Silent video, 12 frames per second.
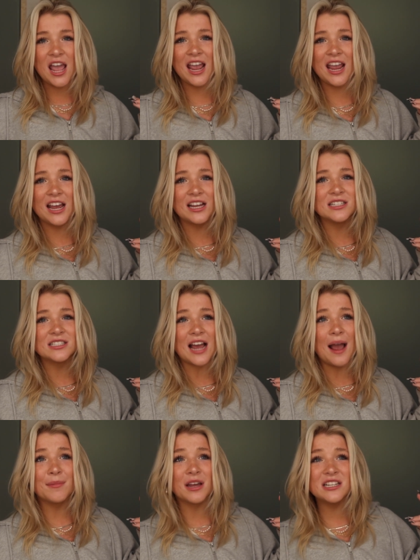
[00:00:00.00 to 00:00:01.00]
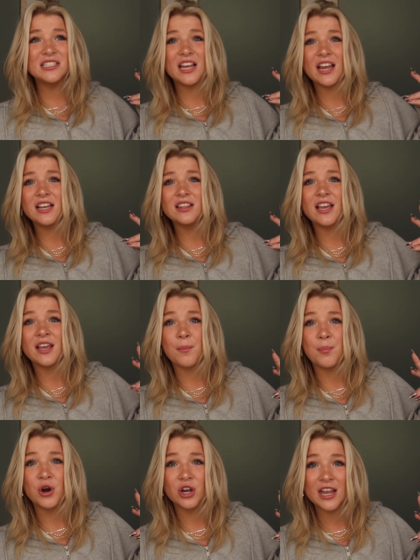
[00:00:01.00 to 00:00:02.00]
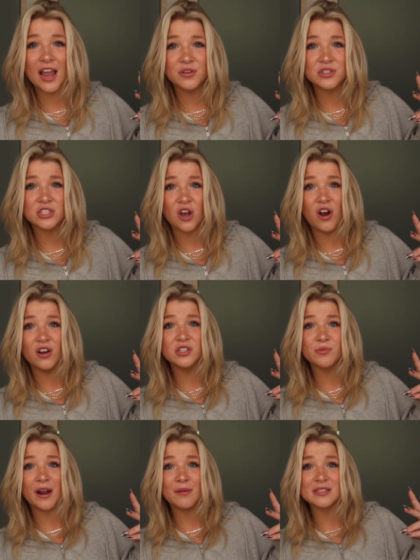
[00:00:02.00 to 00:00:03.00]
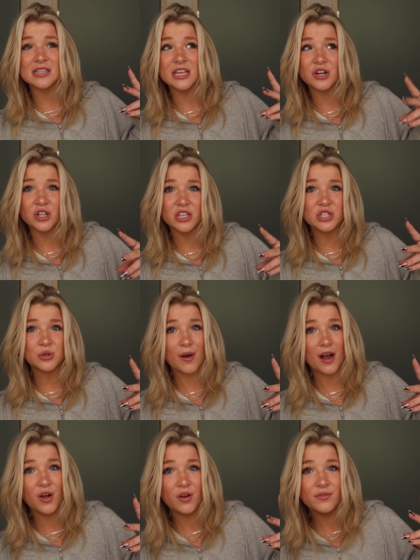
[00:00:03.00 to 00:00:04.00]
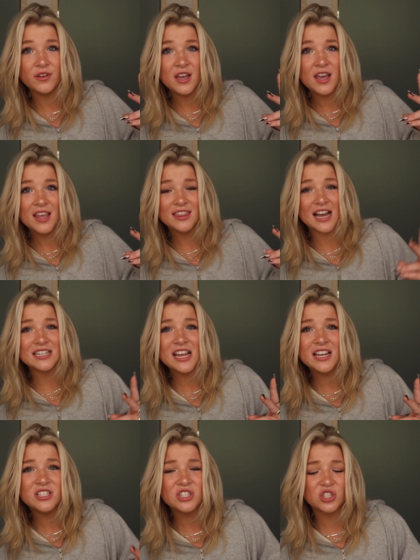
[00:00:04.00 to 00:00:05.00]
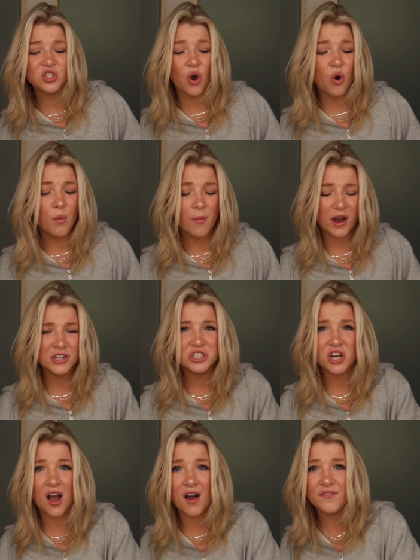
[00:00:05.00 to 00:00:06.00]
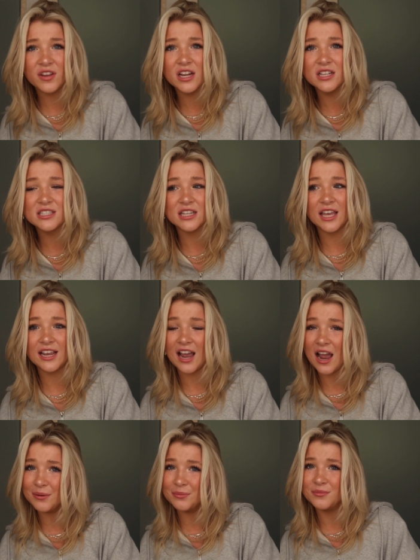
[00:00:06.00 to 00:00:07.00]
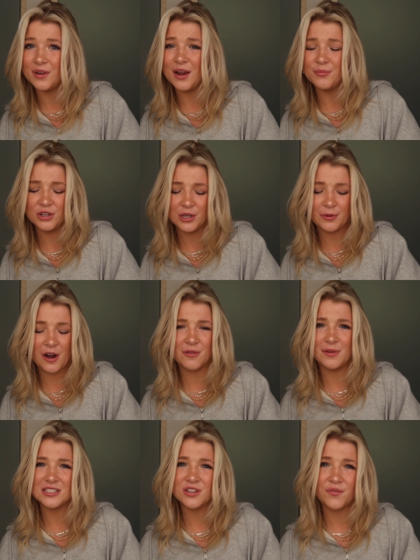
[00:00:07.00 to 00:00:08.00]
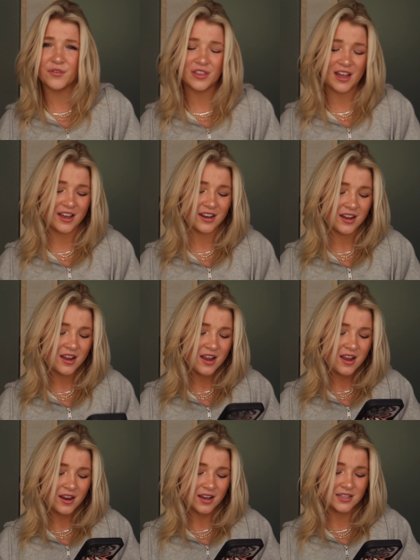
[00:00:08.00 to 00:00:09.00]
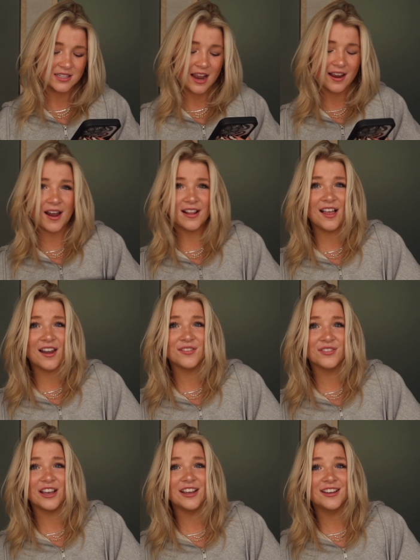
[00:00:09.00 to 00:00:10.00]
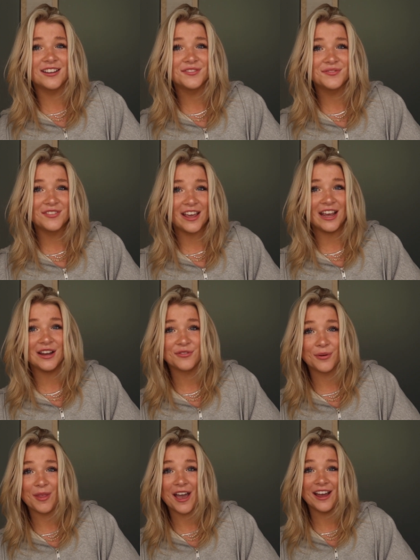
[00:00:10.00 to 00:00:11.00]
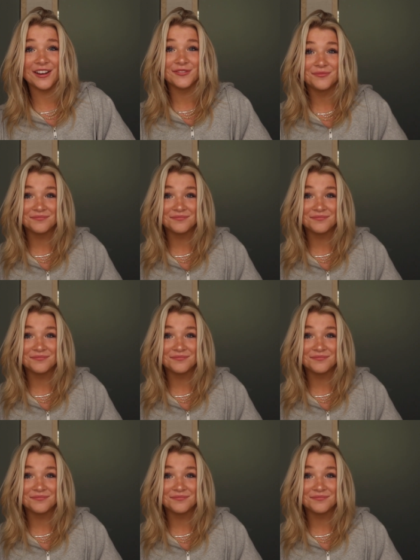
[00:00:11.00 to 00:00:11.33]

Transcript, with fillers: And I'm gonna say like putting out songs when I was literally 12, that takes so much confidence and like I'm, I'm really proud of myself for that because I got a lot of like hate from that